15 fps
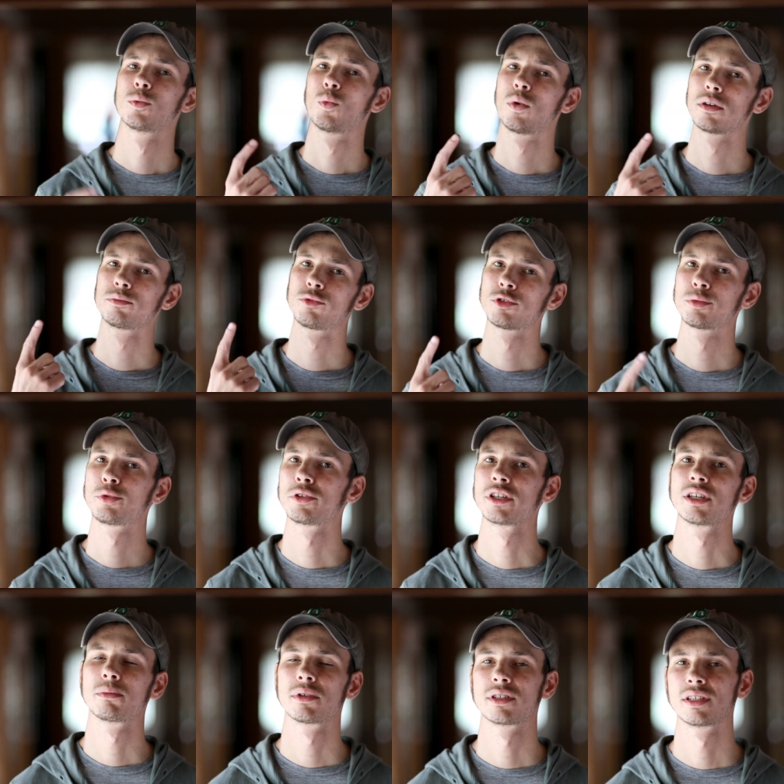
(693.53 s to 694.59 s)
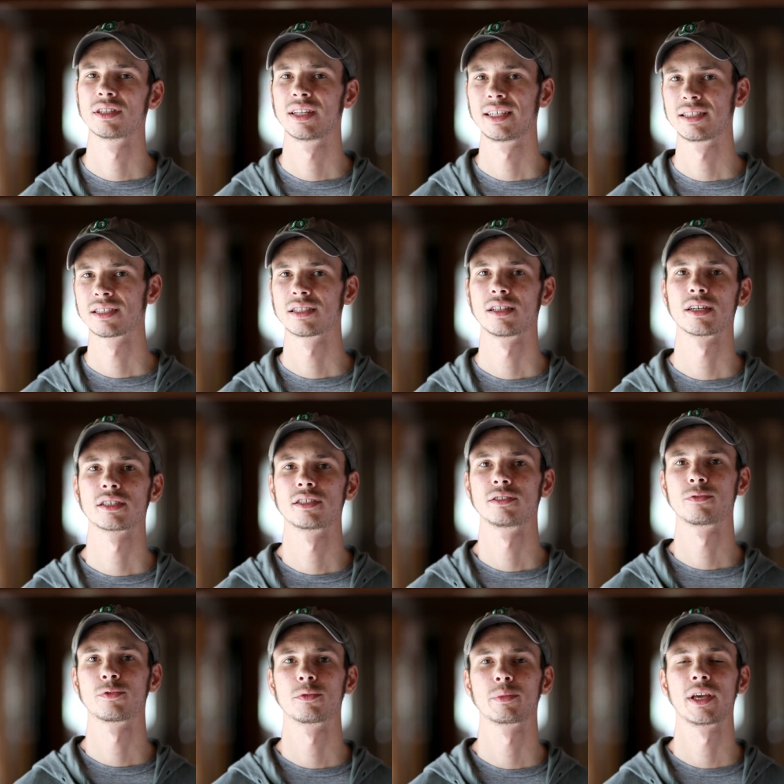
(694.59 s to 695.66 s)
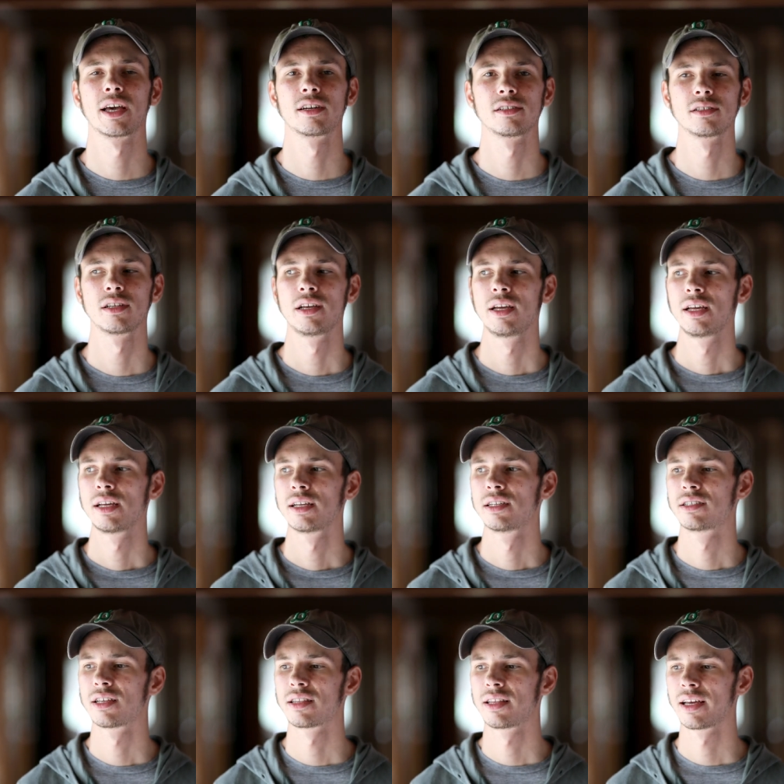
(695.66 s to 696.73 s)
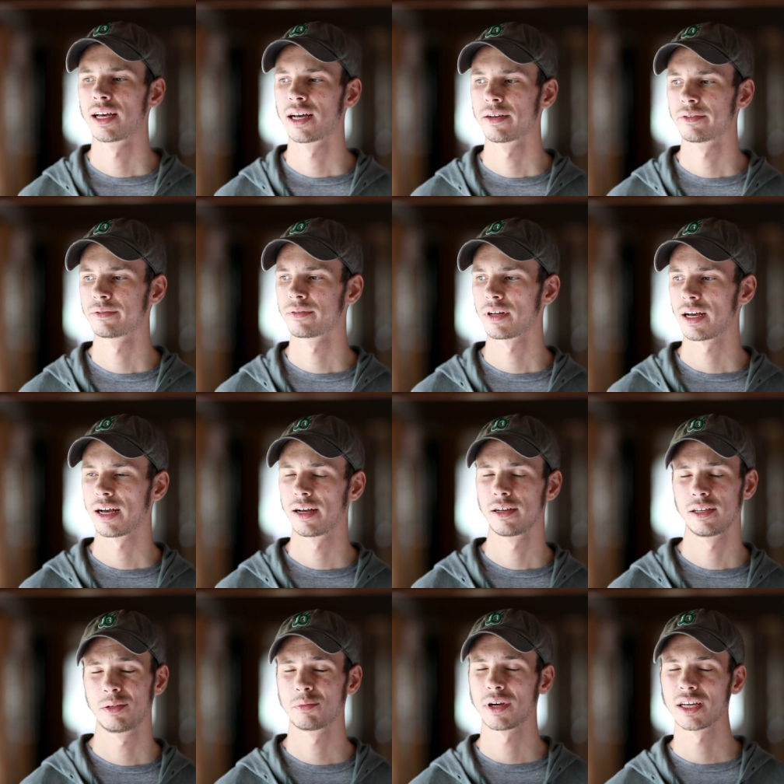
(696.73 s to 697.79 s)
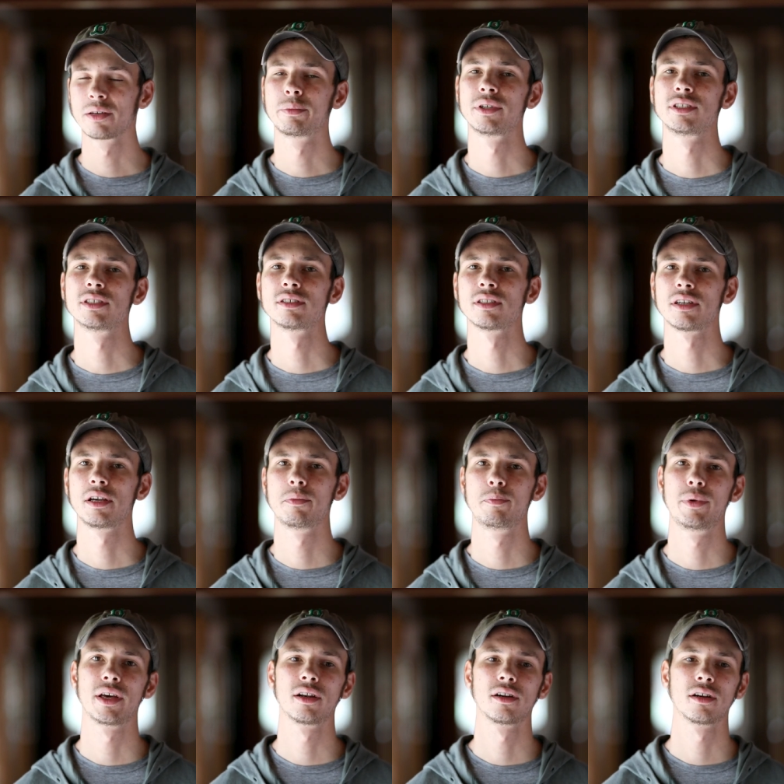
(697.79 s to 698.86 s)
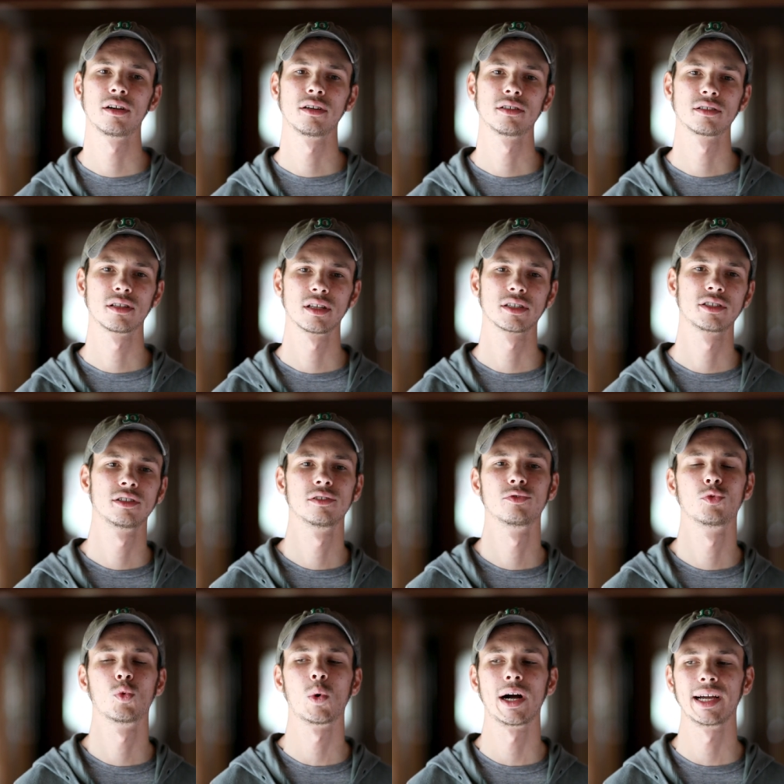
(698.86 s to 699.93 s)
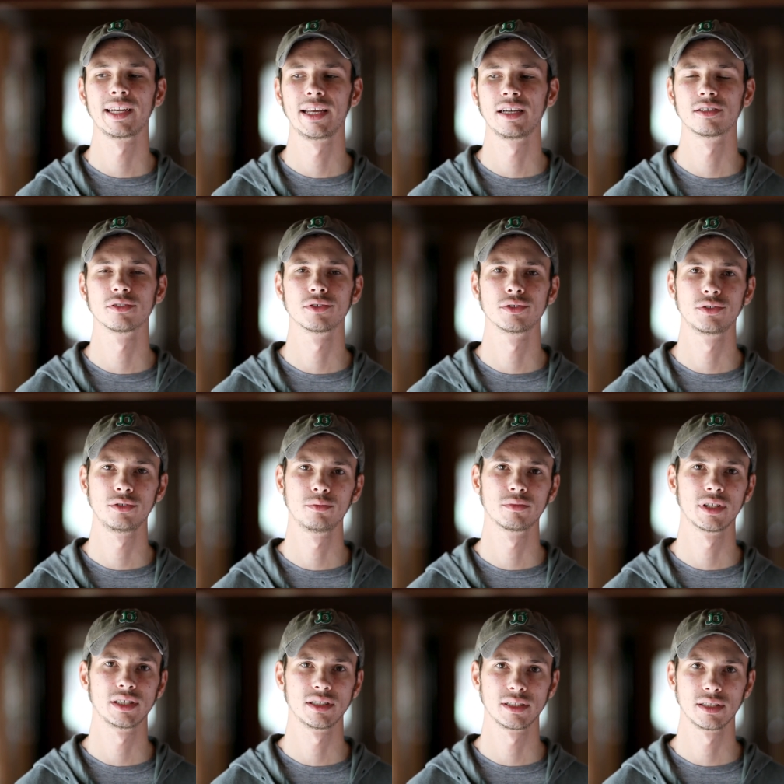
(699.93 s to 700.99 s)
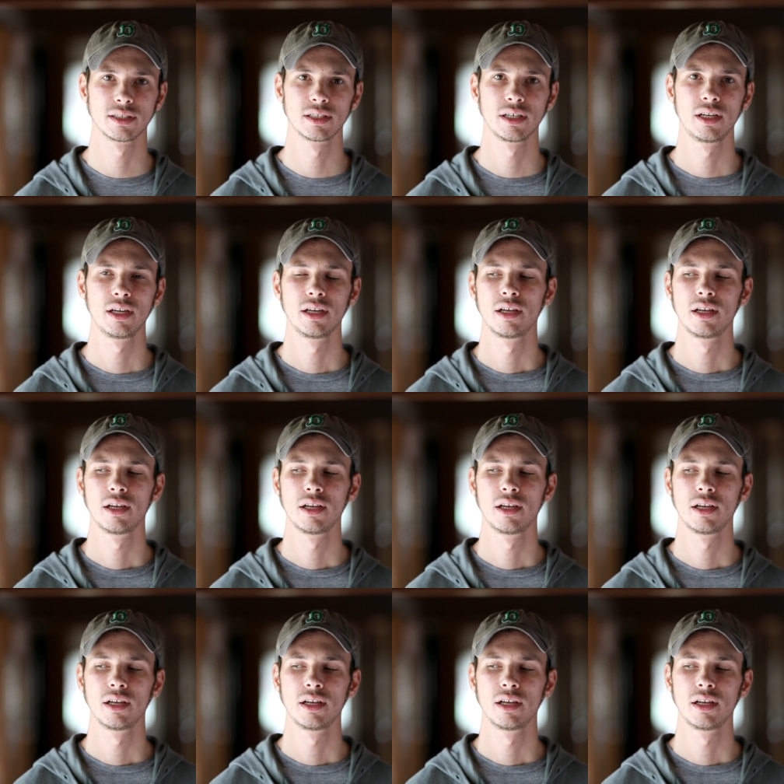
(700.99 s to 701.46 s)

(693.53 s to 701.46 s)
Also, one more point about the lens selection from Canon is that they have in my opinion, a better selection of wide-angle zoom lenses.